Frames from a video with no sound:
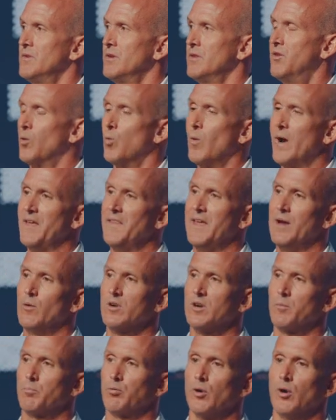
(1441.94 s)
the way they would
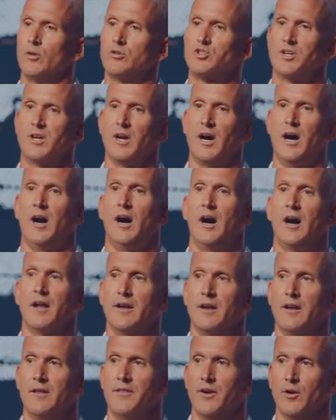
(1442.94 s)
approach God,
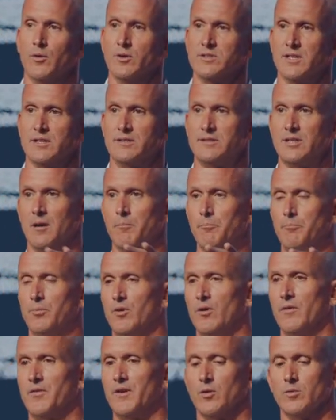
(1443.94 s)
there was a
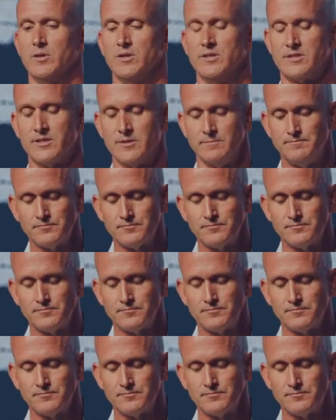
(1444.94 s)
temple, there was